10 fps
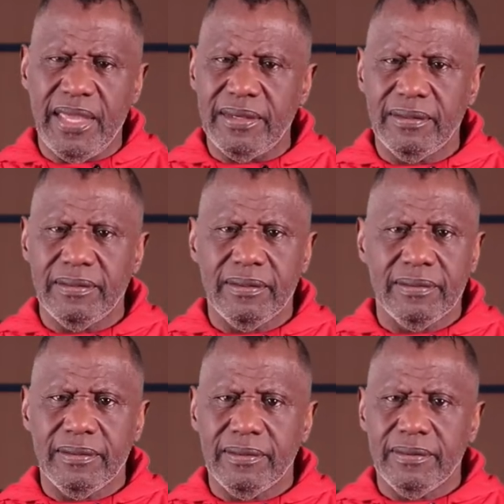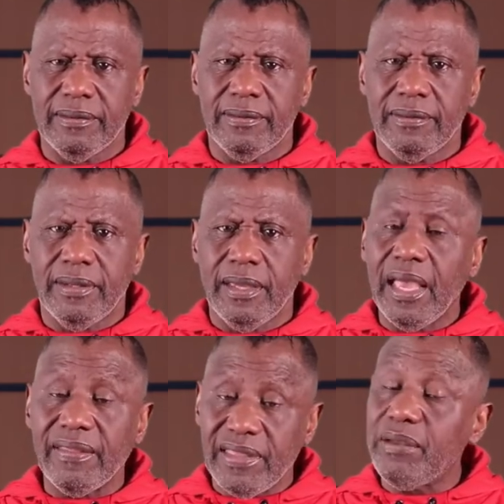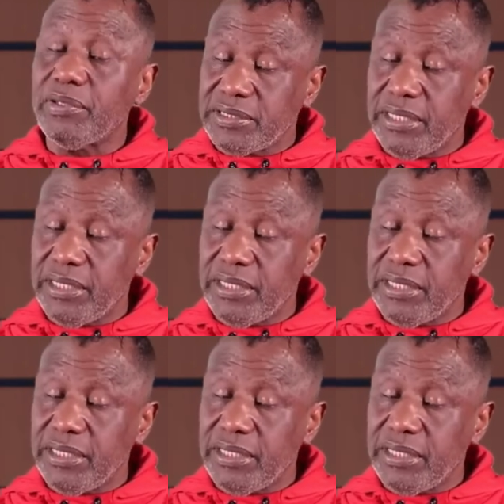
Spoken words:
that. And they will